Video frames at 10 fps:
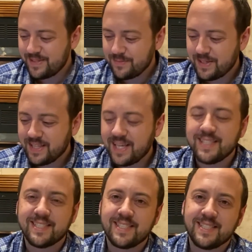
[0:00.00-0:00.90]
well,
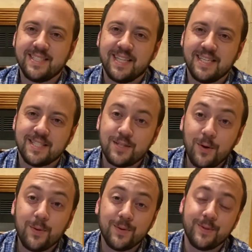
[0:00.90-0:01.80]
that's
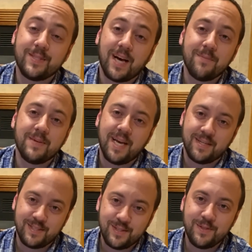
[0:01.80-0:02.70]
Noel who taught me how to
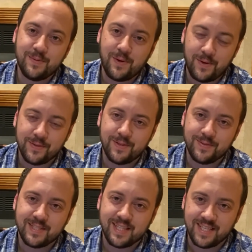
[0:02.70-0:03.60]
do all
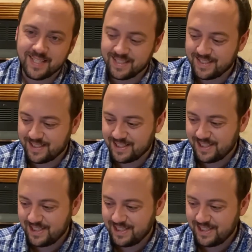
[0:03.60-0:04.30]
those things.